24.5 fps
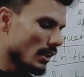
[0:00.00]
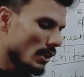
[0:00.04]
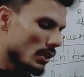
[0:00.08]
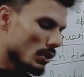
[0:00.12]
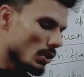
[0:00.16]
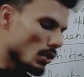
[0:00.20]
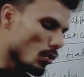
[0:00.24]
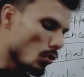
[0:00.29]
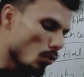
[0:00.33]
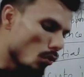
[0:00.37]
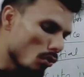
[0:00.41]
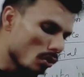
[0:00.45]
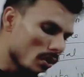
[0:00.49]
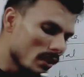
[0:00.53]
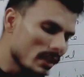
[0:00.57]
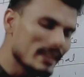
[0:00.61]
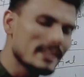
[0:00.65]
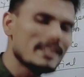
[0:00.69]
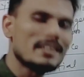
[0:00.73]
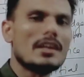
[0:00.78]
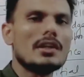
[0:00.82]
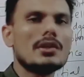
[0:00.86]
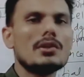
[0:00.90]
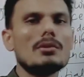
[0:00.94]
your wound
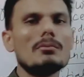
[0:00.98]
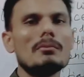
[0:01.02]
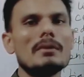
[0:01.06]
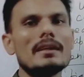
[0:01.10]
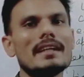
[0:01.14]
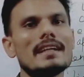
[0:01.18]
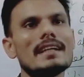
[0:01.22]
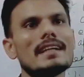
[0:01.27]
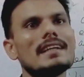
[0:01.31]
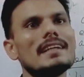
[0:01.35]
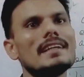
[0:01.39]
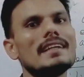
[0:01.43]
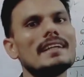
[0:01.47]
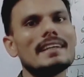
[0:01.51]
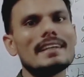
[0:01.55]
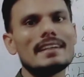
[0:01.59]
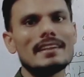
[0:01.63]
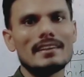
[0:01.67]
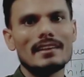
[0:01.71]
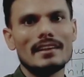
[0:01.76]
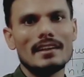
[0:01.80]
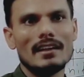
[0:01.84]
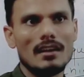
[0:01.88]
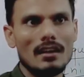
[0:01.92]
is
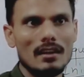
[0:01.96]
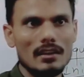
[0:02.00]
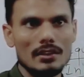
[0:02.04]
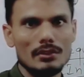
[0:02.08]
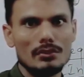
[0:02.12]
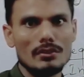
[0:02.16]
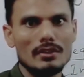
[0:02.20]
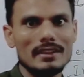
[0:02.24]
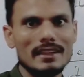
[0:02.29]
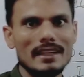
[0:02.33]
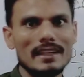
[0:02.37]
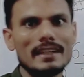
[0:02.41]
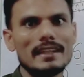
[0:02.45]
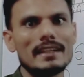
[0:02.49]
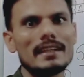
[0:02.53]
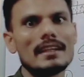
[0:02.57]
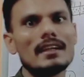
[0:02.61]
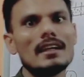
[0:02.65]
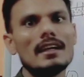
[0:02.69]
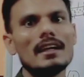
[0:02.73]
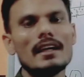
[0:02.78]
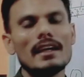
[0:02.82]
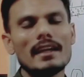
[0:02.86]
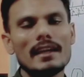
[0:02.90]
automatically getting